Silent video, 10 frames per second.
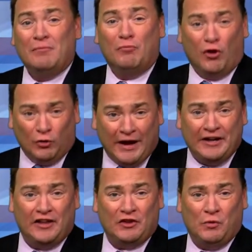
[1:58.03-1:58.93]
More
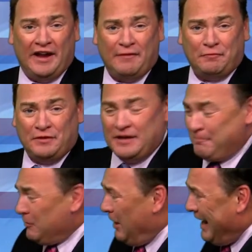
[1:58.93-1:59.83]
rain on the way for the
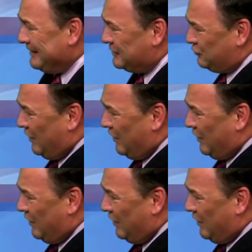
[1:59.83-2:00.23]
upper highlands,